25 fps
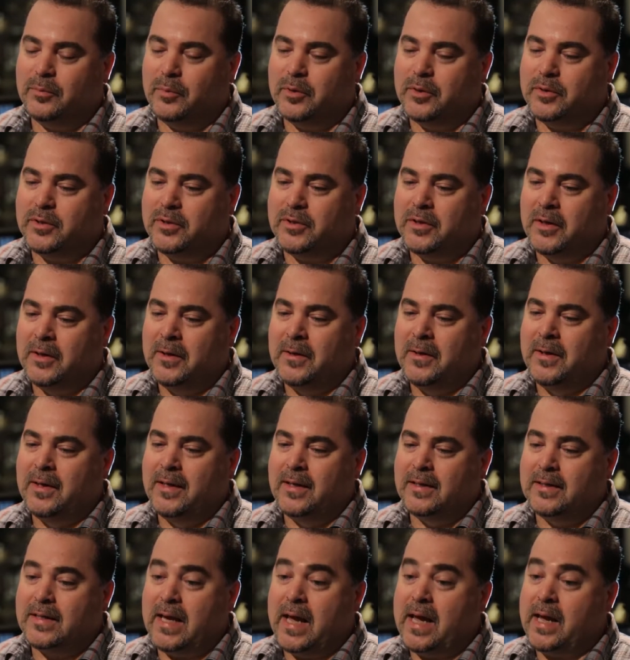was
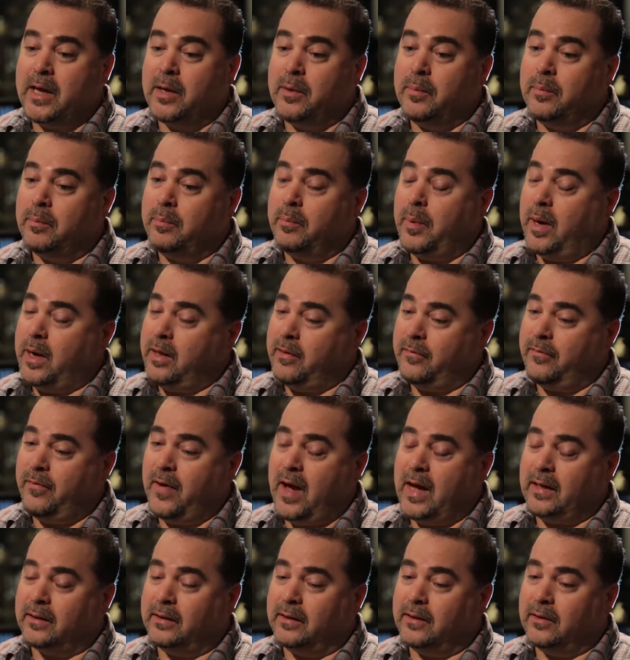taken by the
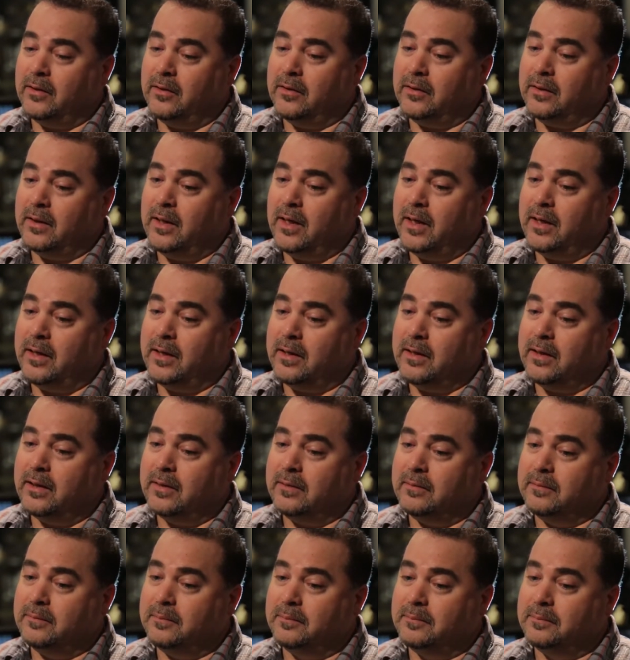fact that it looked like
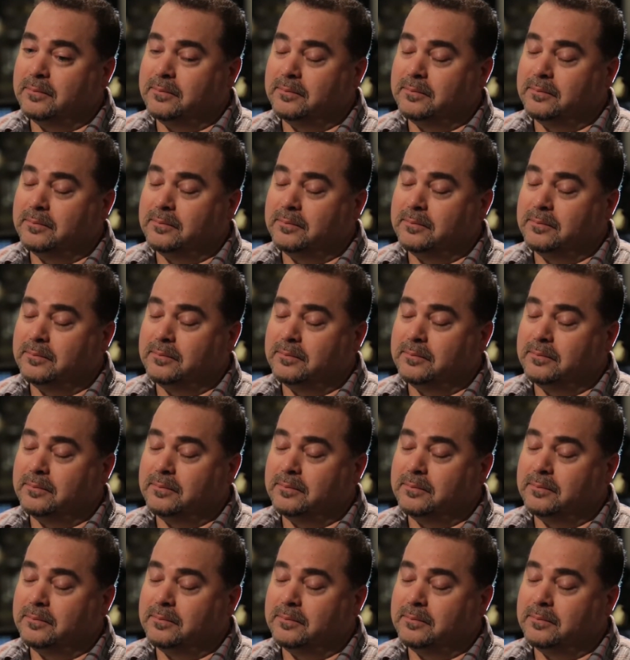a